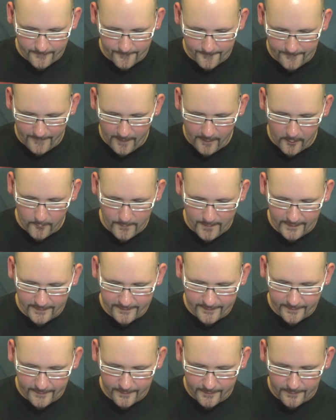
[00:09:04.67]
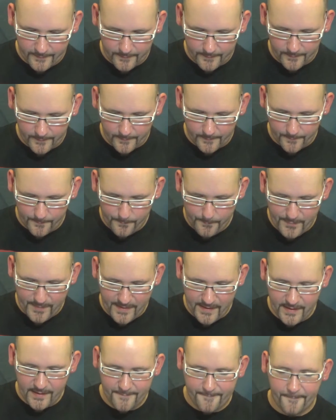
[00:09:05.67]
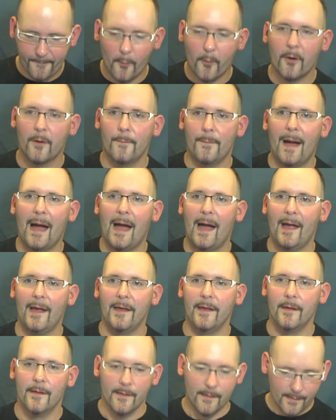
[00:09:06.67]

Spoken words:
Varmint B4Buy.